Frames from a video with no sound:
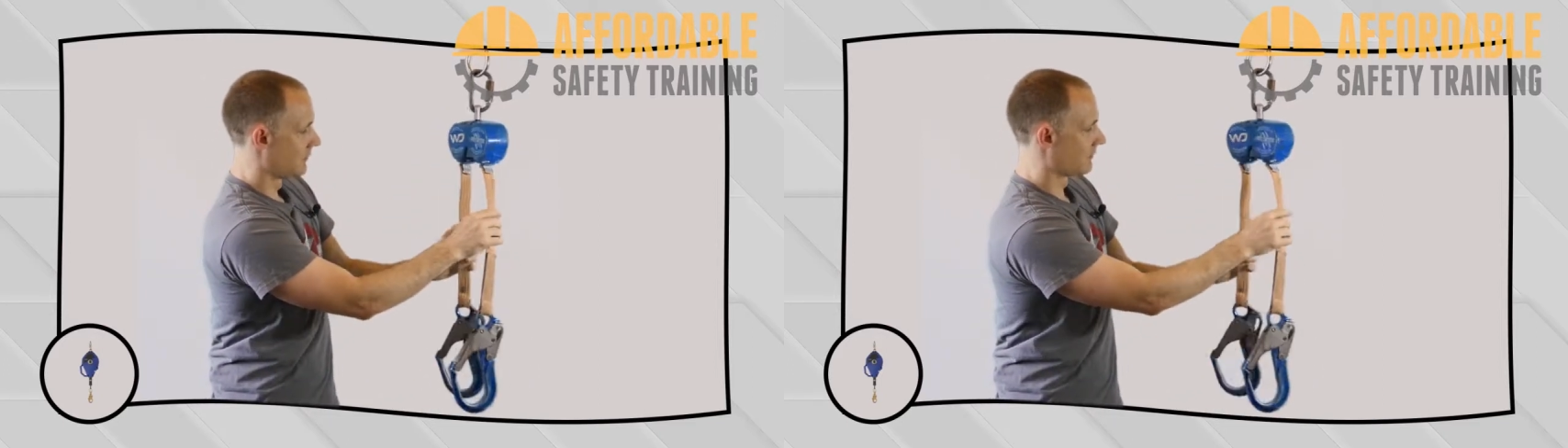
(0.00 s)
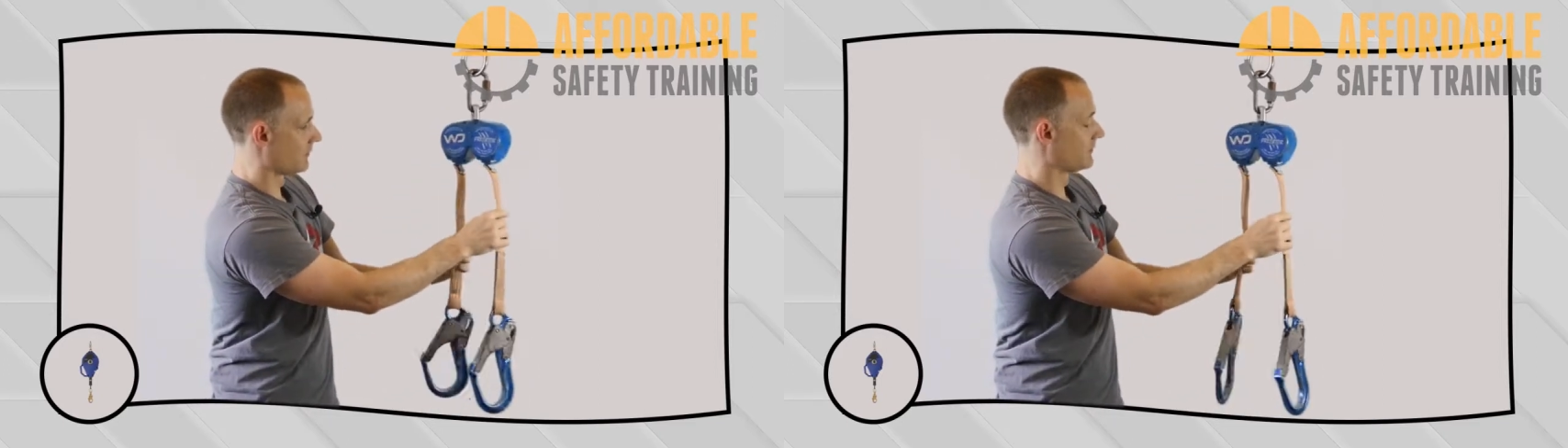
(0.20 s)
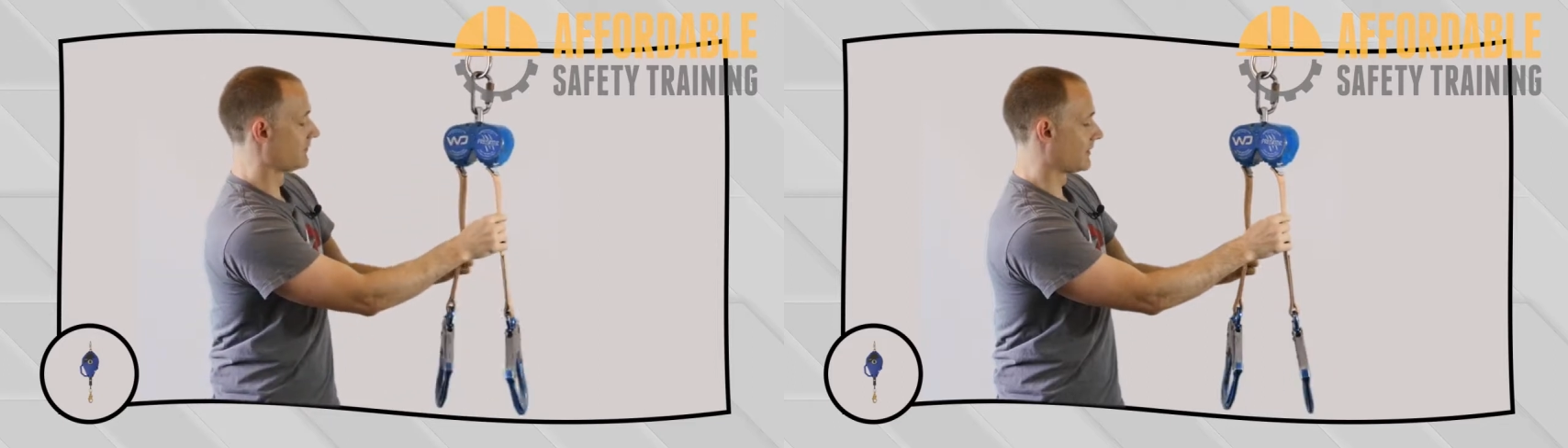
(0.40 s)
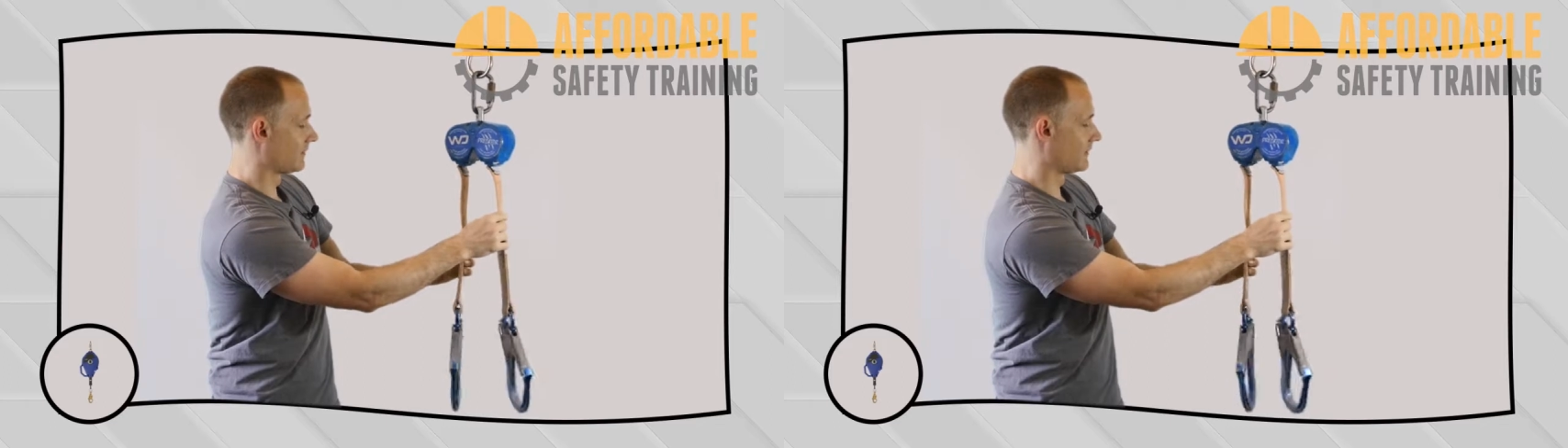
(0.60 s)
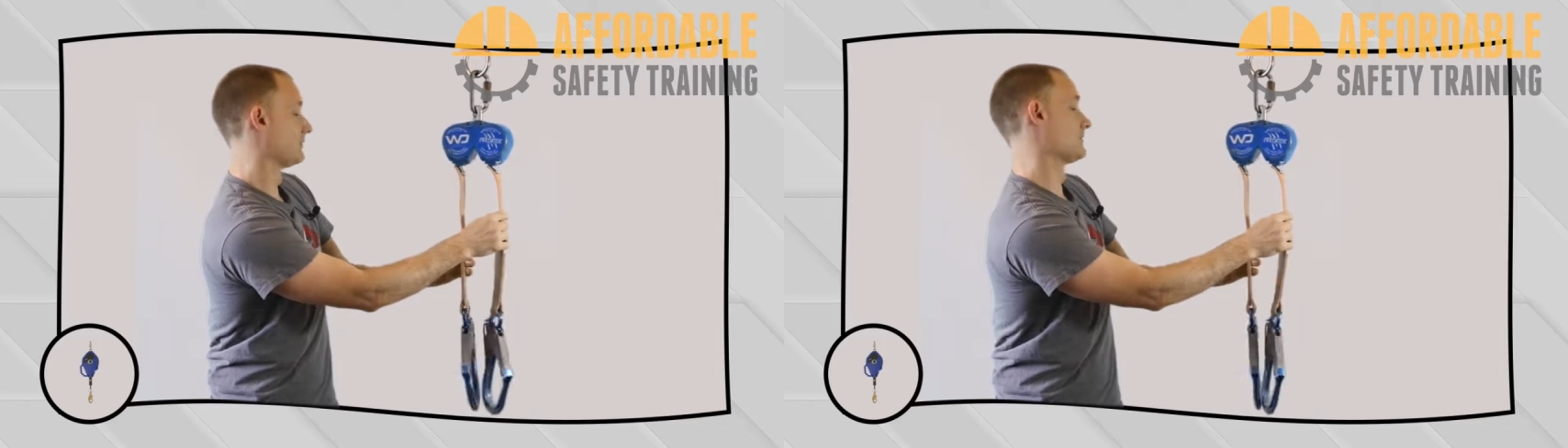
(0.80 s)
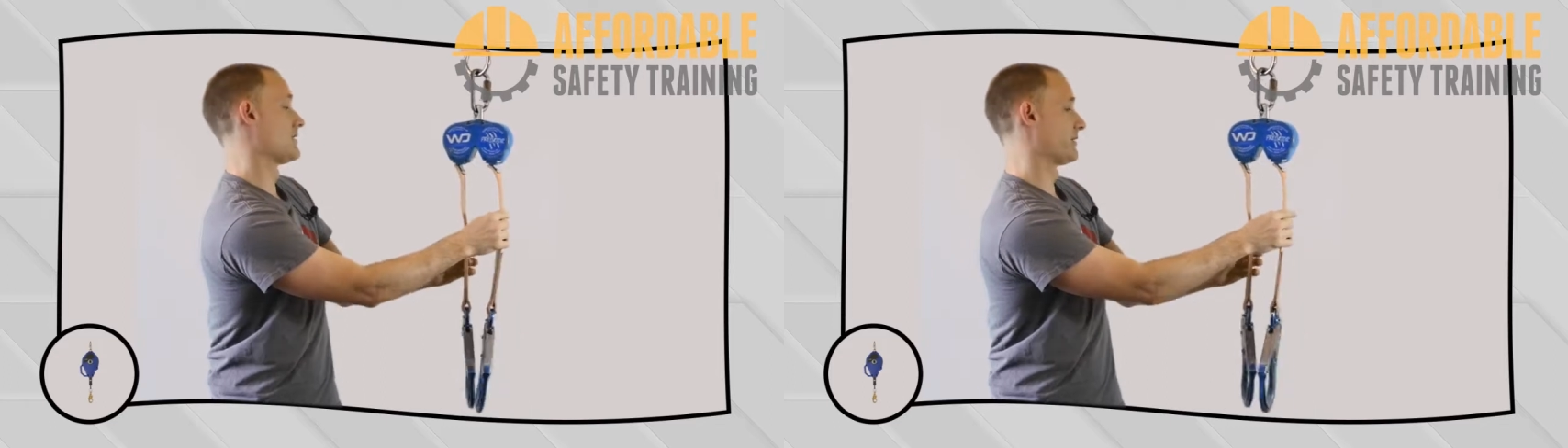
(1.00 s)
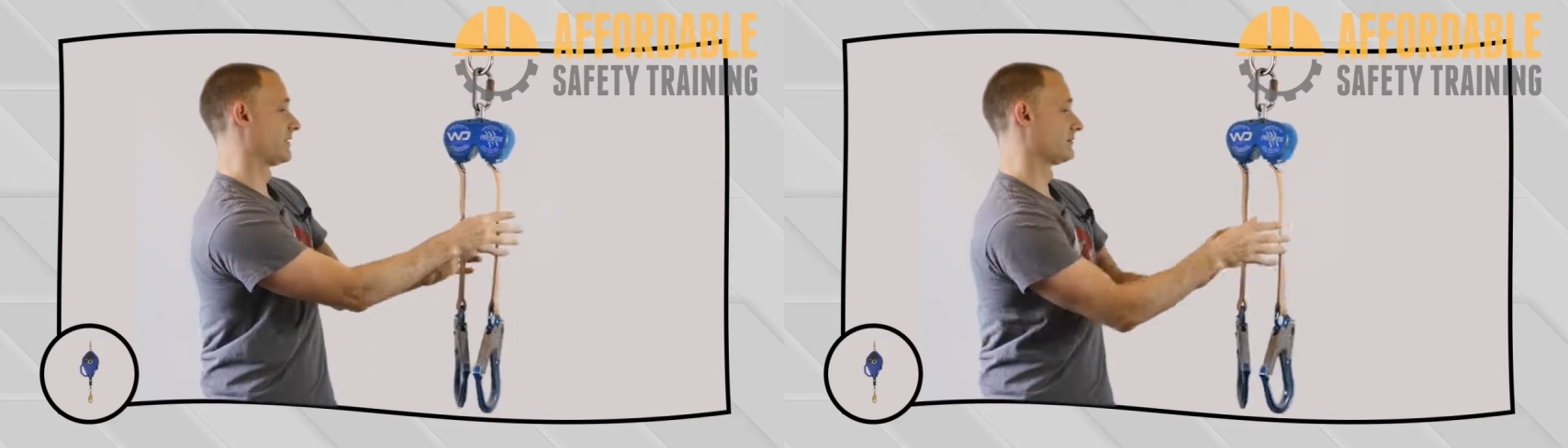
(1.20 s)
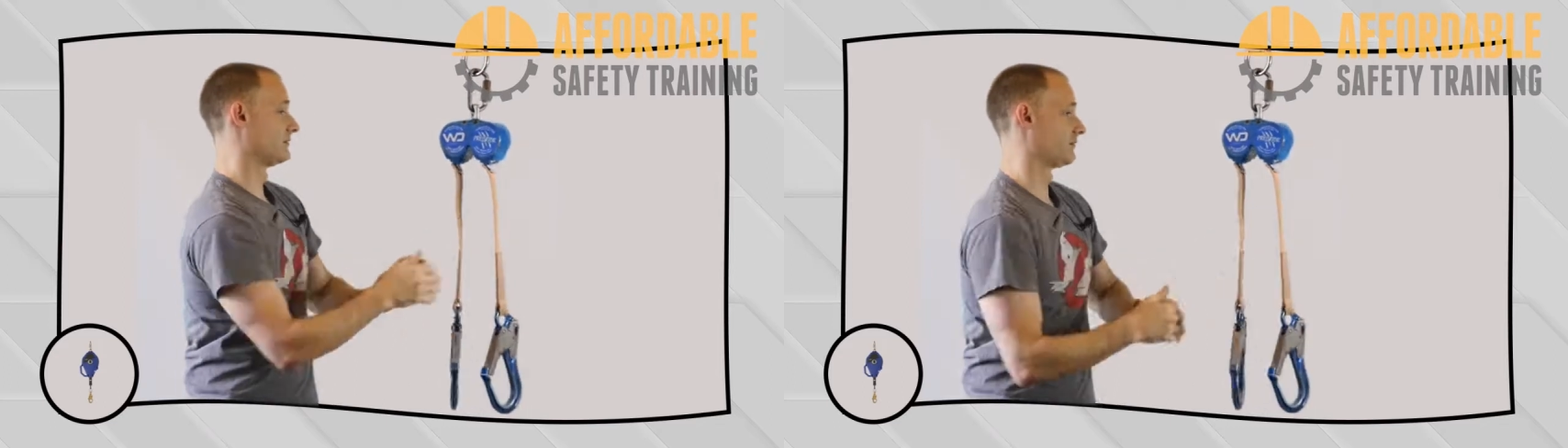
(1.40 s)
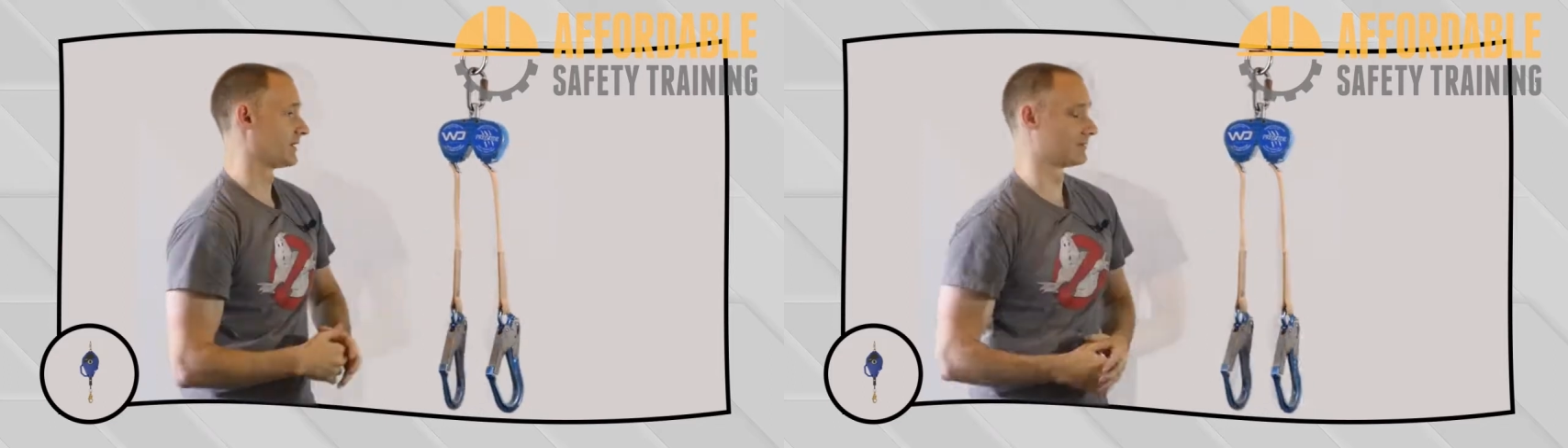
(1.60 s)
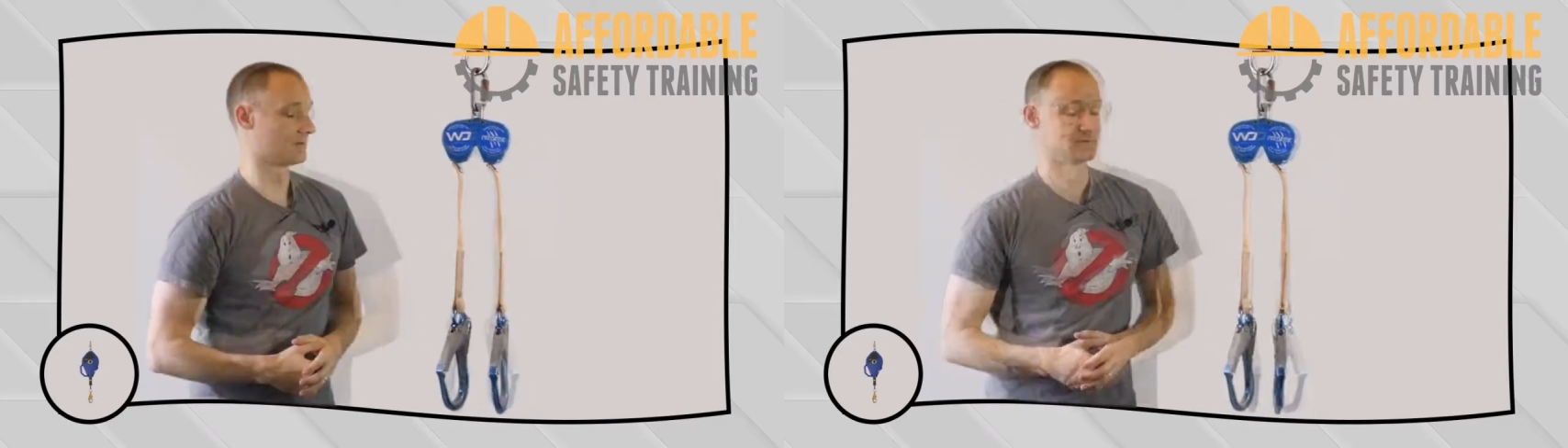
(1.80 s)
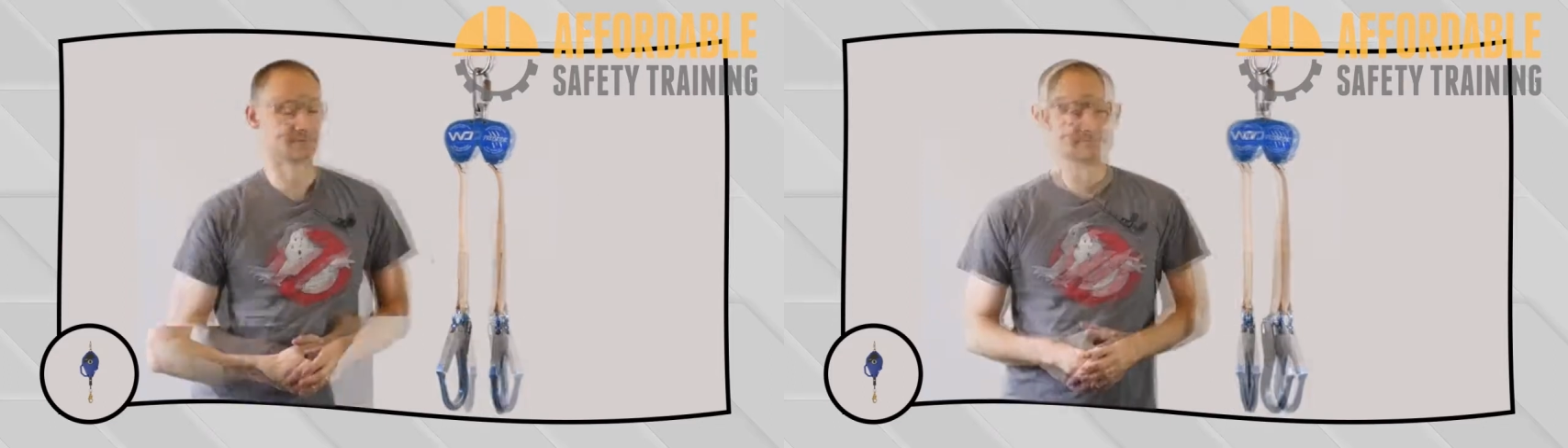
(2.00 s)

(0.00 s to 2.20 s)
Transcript: this one definitely does not pass the inspection.